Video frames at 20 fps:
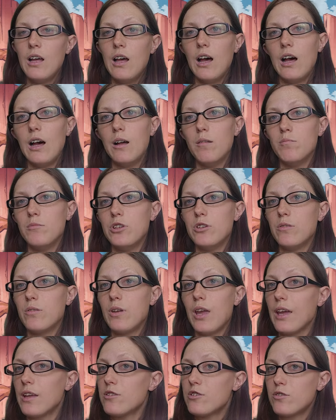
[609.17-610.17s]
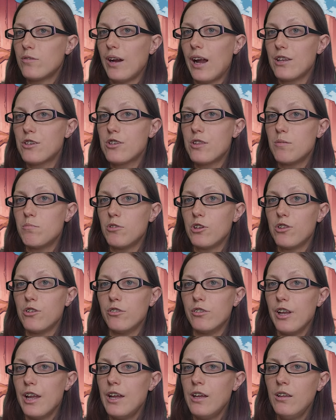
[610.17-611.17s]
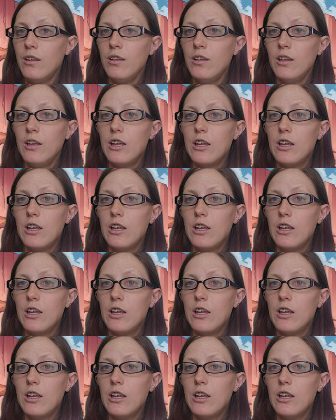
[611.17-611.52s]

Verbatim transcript: Um, you can't scratch them with your nail,